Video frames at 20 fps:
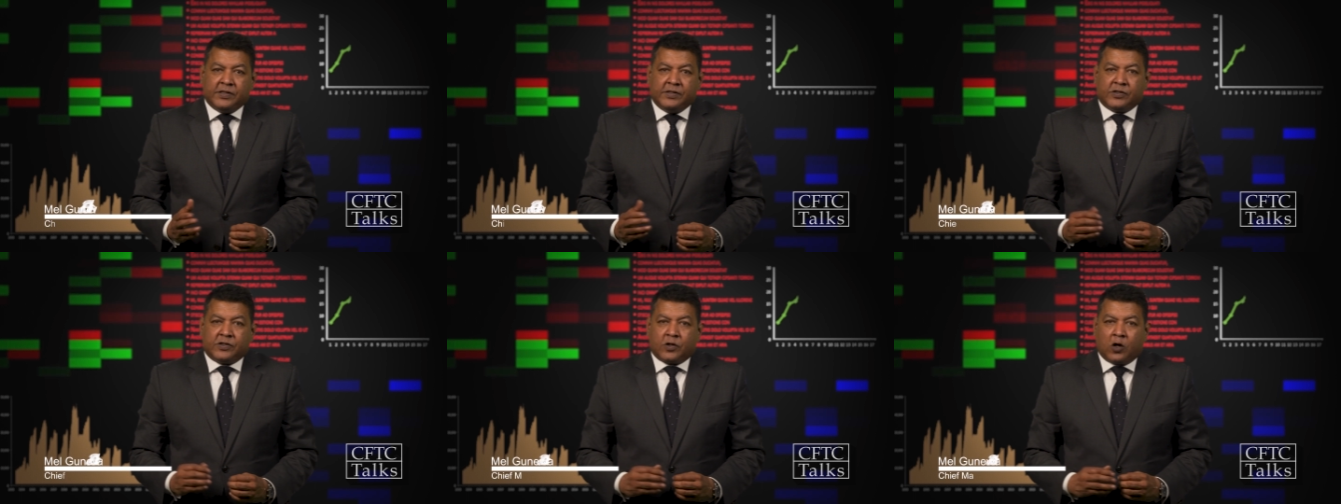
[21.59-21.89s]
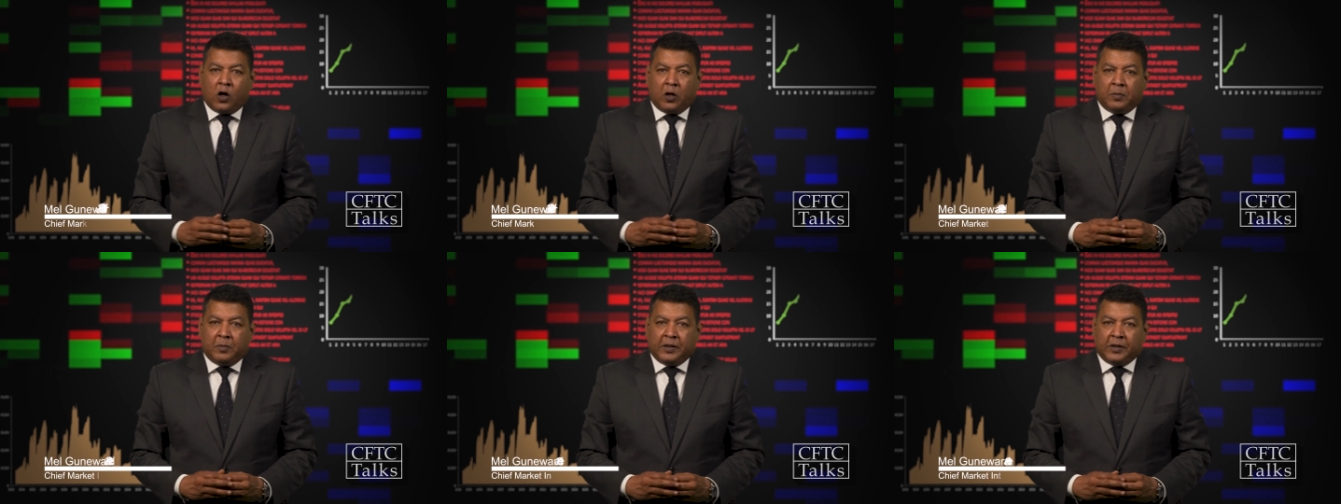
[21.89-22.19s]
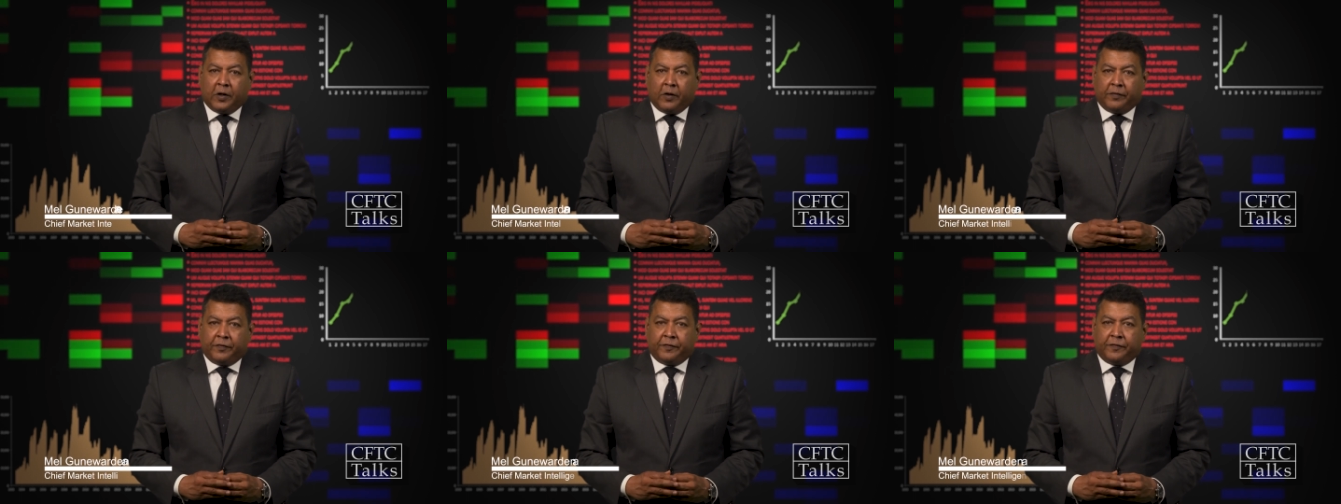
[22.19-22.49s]

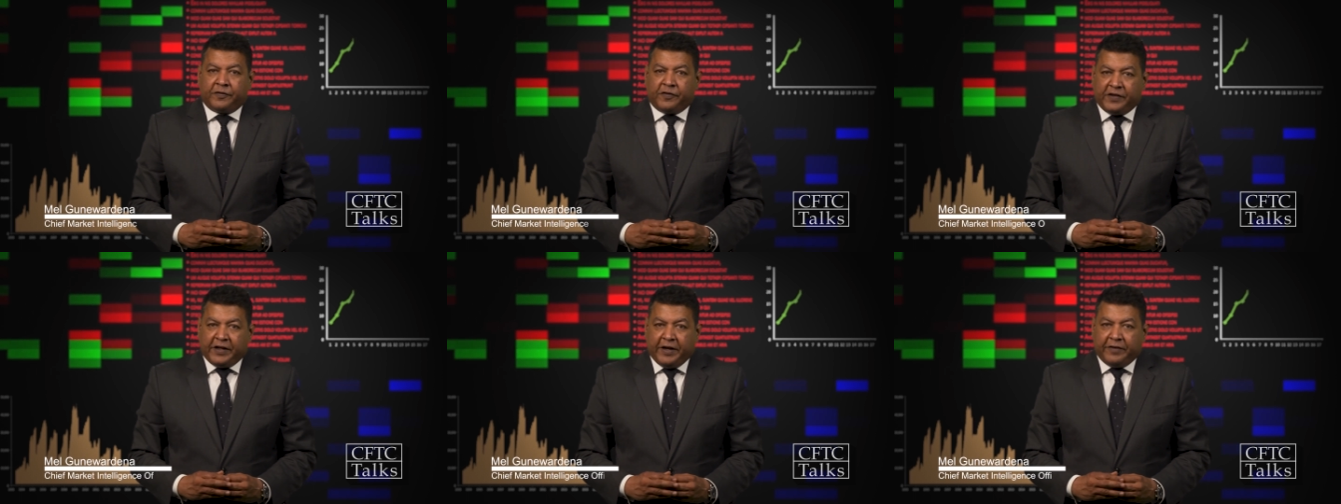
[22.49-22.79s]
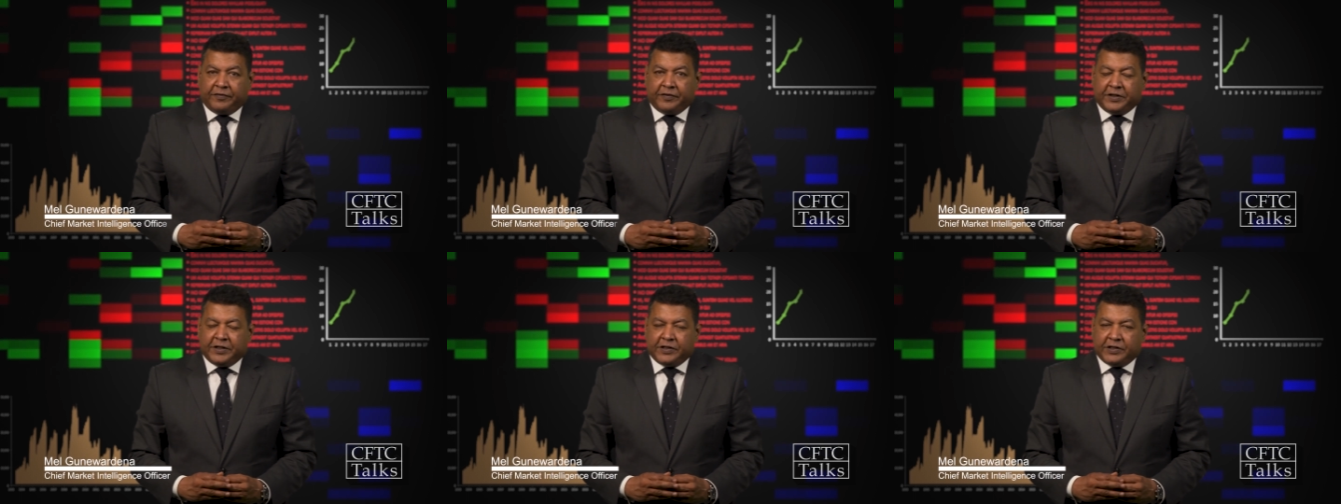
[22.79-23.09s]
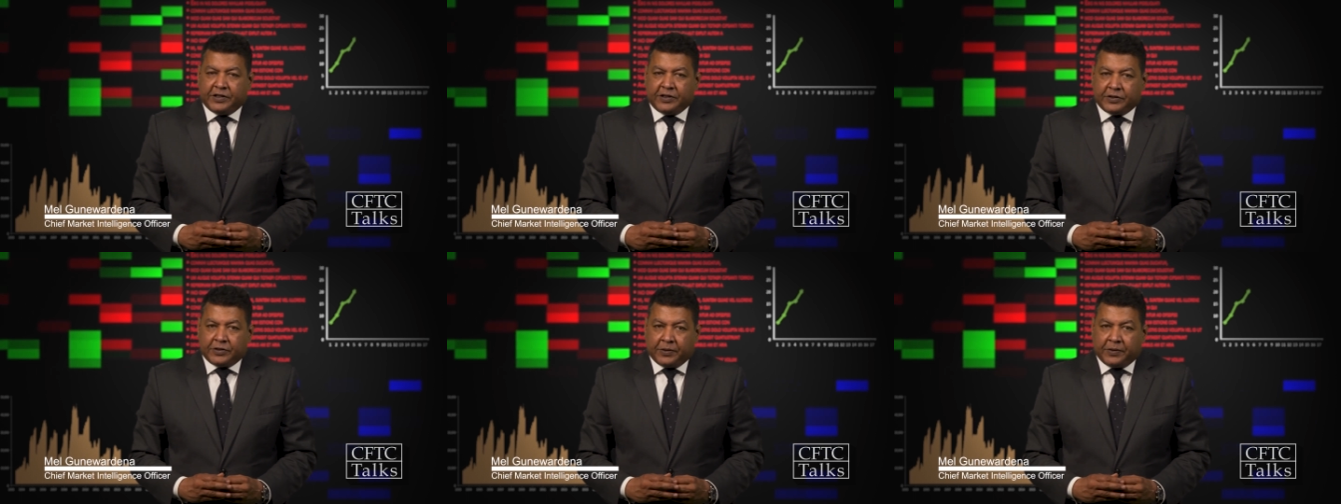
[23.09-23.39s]
installment of
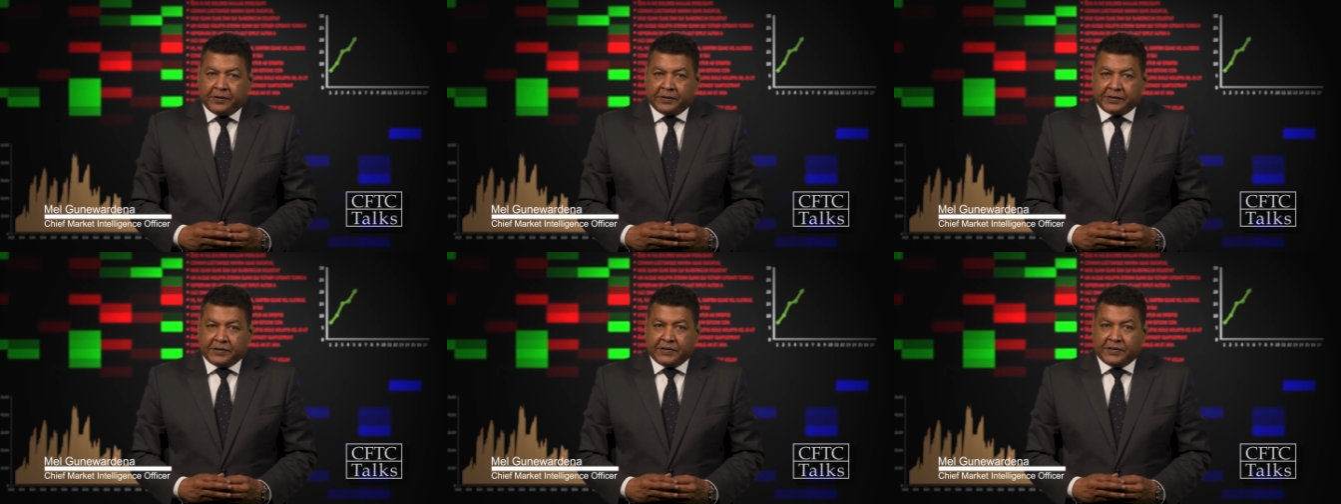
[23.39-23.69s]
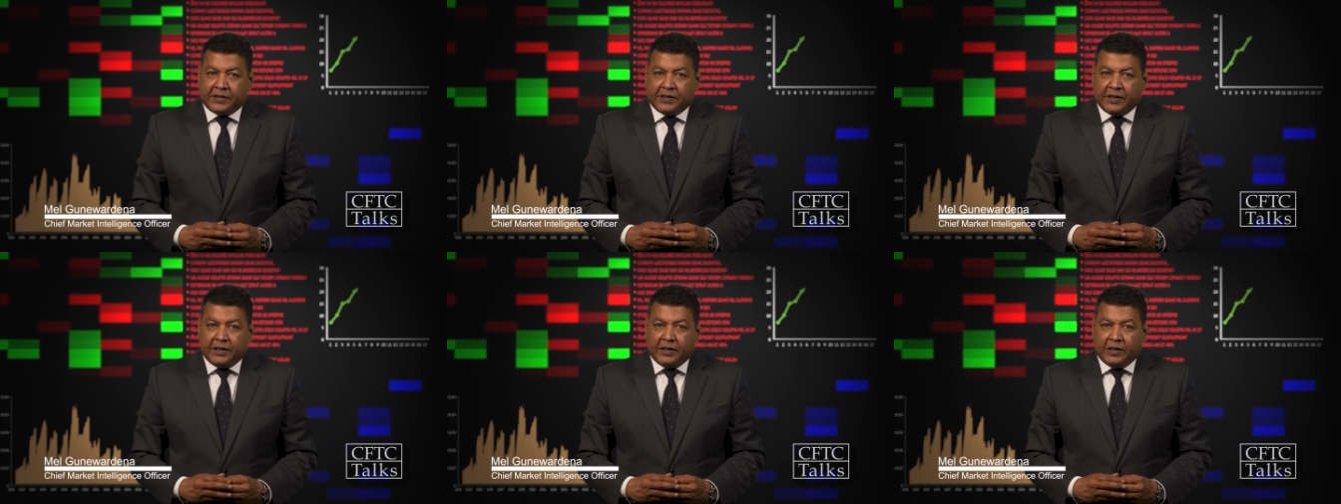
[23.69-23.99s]
CFTC Talks.